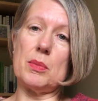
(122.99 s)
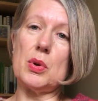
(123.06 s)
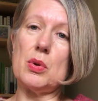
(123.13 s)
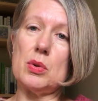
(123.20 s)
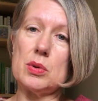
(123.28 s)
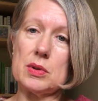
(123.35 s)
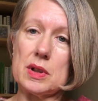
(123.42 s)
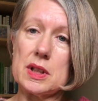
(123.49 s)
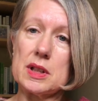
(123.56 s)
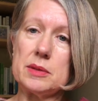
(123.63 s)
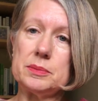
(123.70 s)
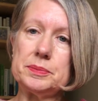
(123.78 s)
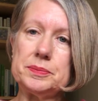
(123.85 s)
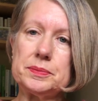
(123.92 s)
important.
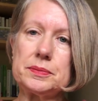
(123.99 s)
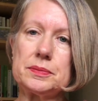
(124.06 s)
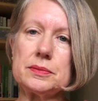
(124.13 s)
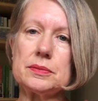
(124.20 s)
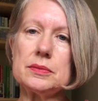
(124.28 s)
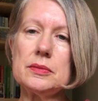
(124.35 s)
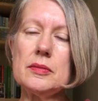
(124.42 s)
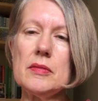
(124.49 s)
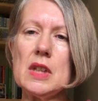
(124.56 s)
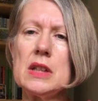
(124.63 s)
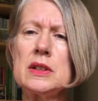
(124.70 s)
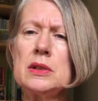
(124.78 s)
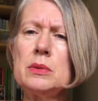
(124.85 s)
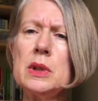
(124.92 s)

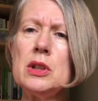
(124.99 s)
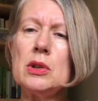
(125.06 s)
So when